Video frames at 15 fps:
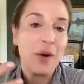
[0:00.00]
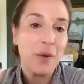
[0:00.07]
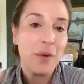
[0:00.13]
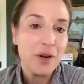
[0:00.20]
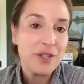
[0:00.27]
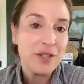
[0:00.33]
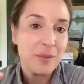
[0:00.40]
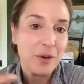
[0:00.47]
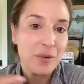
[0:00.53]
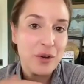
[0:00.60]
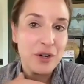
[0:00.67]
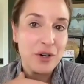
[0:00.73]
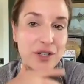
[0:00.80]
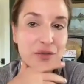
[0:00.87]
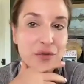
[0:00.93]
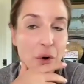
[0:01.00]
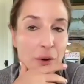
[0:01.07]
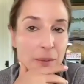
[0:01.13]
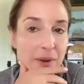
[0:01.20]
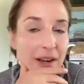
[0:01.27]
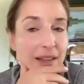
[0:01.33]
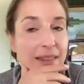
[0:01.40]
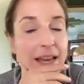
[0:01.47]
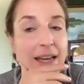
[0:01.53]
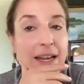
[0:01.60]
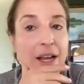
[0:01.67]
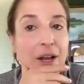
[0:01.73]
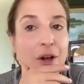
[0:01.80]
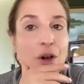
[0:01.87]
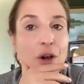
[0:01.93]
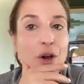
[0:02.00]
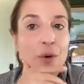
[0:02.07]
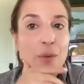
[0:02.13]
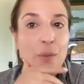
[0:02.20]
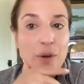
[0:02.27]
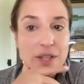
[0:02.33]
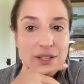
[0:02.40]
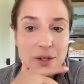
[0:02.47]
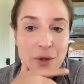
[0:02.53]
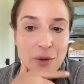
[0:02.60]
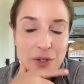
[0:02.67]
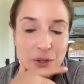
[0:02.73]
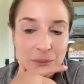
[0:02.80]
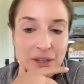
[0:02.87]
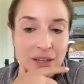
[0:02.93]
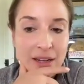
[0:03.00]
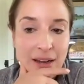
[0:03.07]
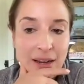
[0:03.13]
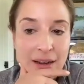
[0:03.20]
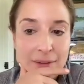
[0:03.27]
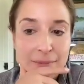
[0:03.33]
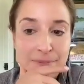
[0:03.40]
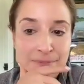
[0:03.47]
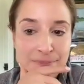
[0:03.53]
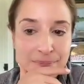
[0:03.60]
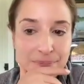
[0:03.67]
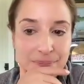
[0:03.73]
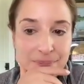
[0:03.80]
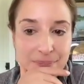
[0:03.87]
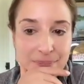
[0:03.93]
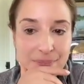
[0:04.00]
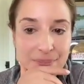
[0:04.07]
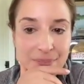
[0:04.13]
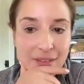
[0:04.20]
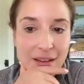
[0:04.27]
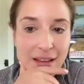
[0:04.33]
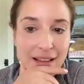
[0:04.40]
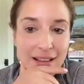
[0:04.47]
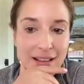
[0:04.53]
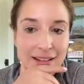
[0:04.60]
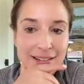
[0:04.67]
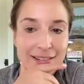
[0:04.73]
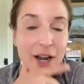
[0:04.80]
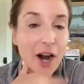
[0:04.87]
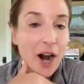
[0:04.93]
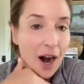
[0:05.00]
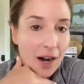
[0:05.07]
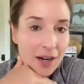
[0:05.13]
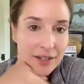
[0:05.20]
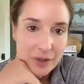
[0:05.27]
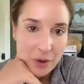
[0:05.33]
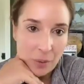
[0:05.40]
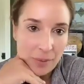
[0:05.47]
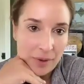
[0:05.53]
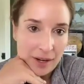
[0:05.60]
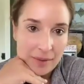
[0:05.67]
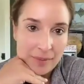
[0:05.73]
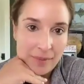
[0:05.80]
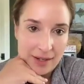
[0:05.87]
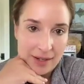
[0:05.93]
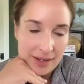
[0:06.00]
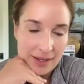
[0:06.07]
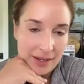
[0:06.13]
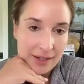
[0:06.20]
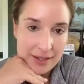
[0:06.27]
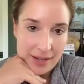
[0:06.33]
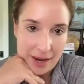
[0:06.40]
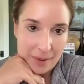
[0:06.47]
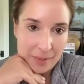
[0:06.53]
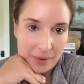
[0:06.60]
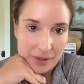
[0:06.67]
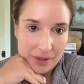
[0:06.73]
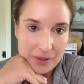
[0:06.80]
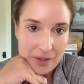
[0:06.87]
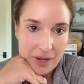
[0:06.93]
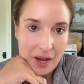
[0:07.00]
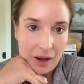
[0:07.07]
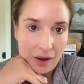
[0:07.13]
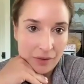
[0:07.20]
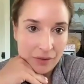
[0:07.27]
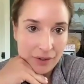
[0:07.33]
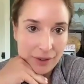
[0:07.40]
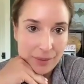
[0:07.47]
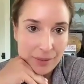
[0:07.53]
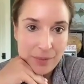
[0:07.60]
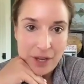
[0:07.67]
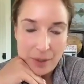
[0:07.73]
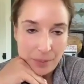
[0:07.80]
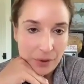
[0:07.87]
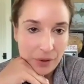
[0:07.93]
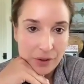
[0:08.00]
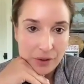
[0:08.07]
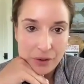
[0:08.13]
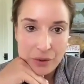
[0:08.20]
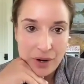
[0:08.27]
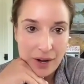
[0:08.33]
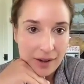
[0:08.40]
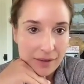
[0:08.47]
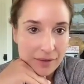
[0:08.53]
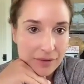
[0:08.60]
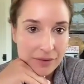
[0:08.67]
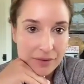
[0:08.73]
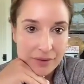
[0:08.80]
were some communities forming, and then with social media, there are so many amazing examples of people who have